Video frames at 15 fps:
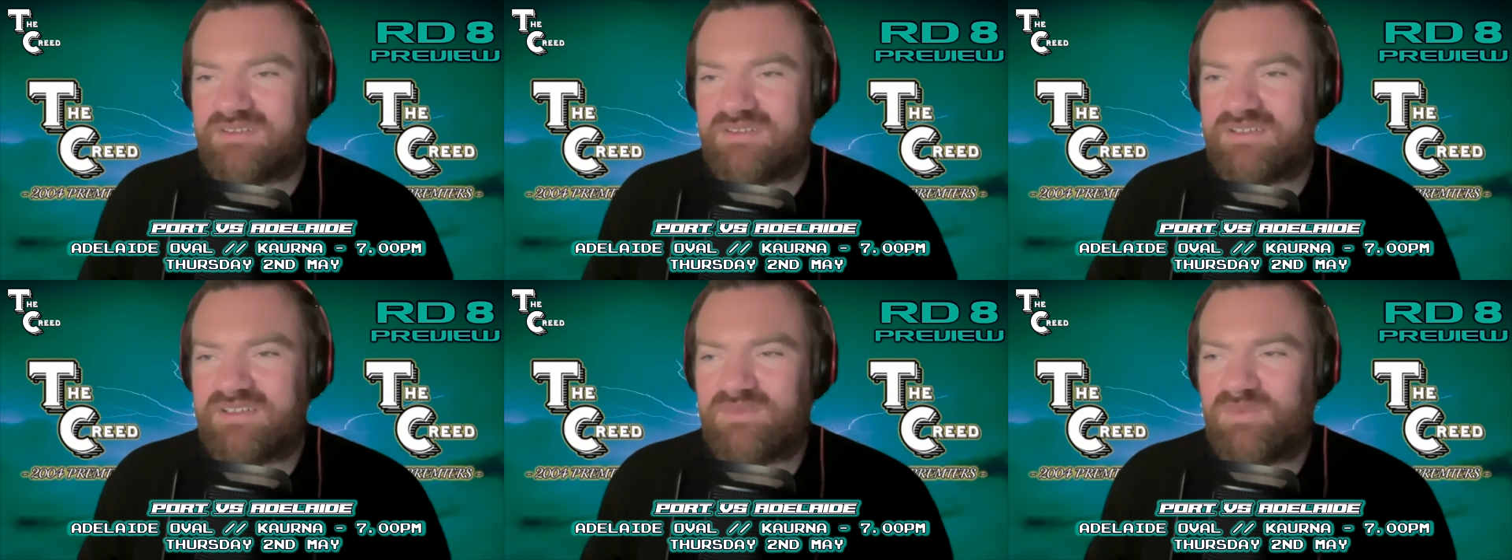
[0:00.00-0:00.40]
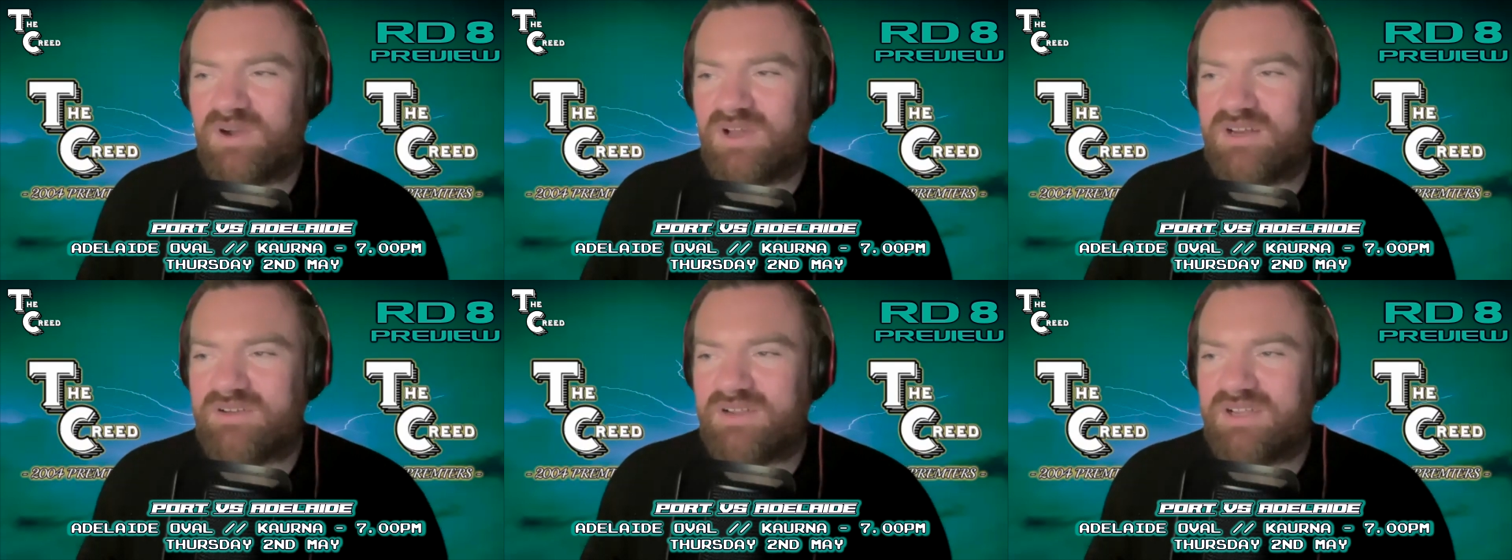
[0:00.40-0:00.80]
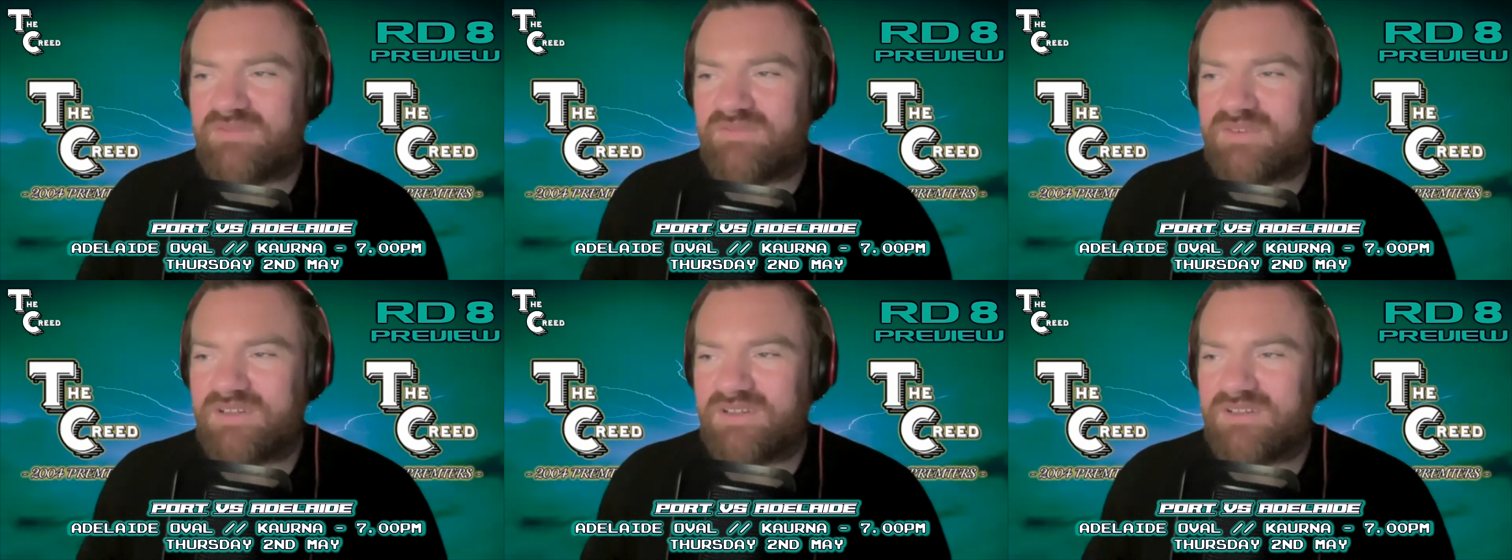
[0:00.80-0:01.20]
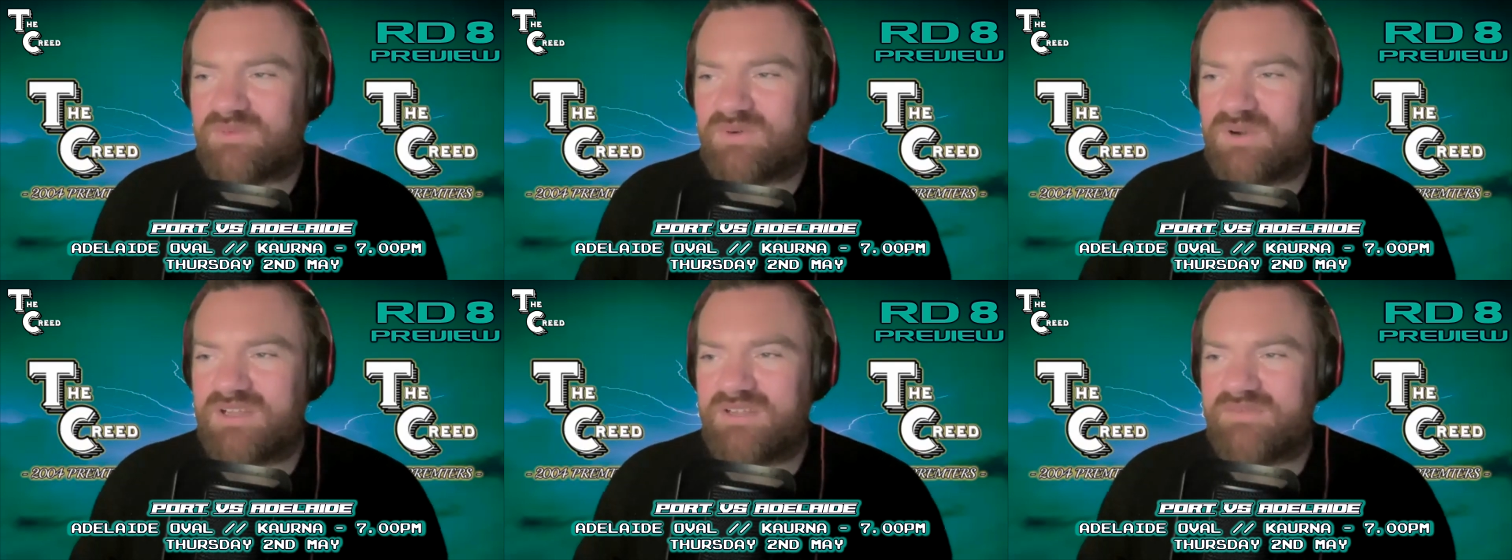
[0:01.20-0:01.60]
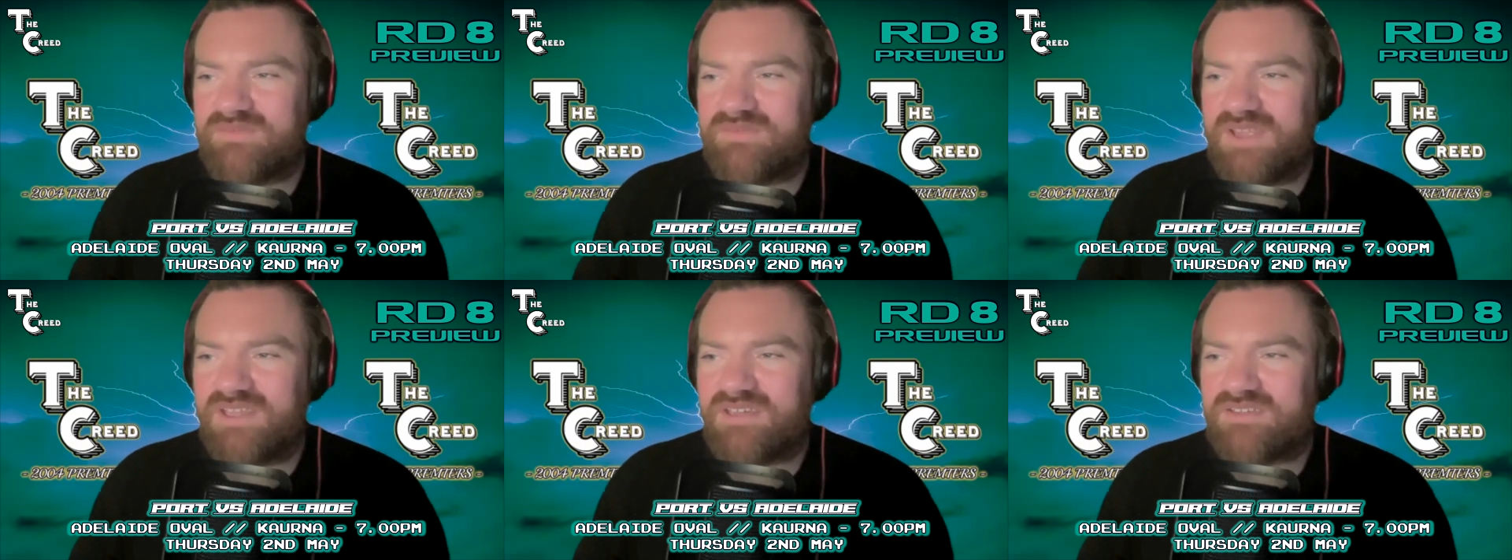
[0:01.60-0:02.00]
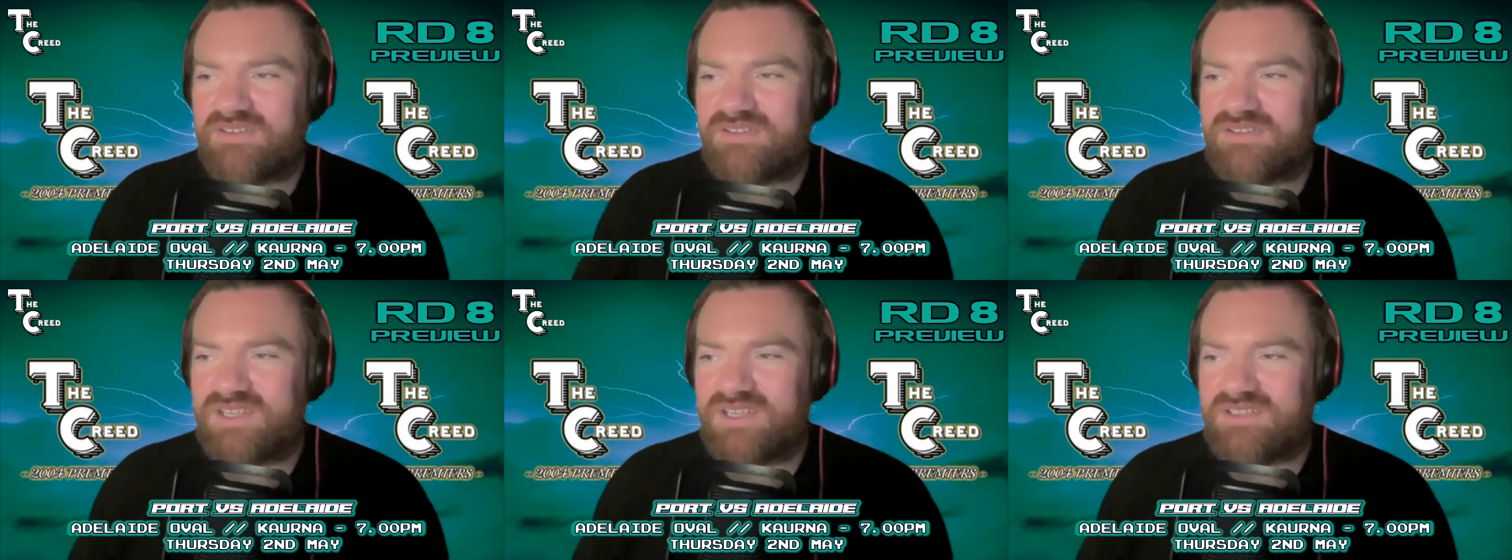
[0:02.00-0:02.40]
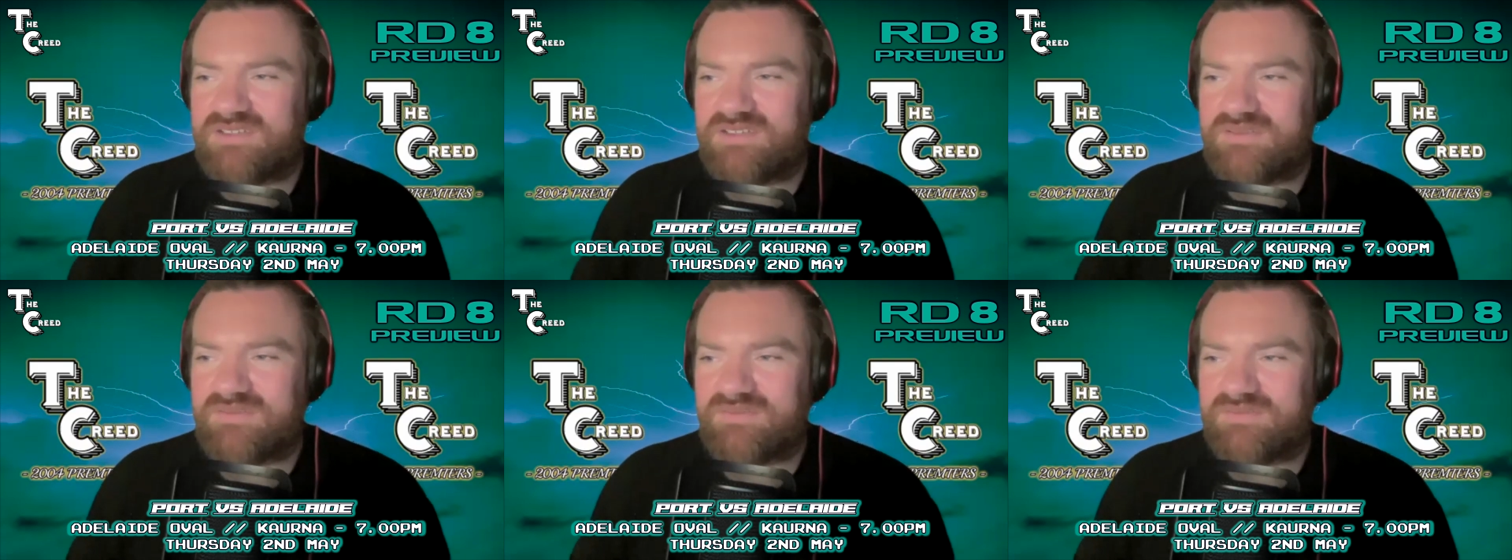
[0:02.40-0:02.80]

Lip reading: in the wider AFL and the wider fan context of